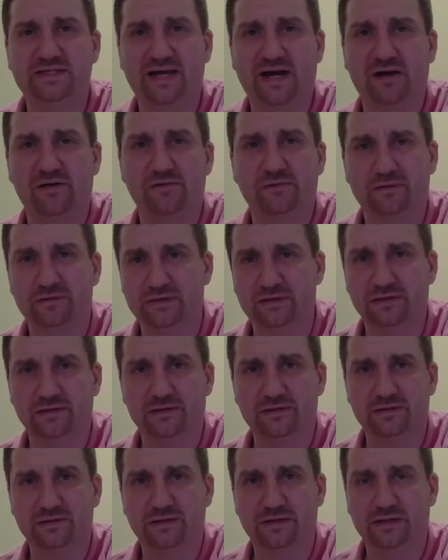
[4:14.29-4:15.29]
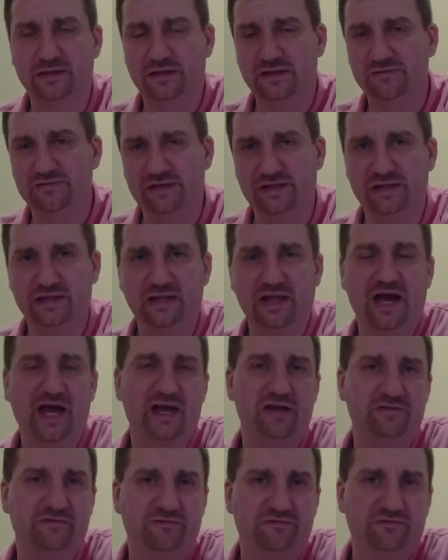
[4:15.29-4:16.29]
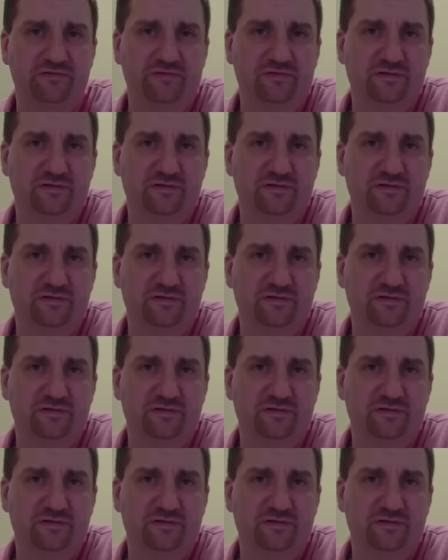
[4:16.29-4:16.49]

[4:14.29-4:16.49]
out on living life.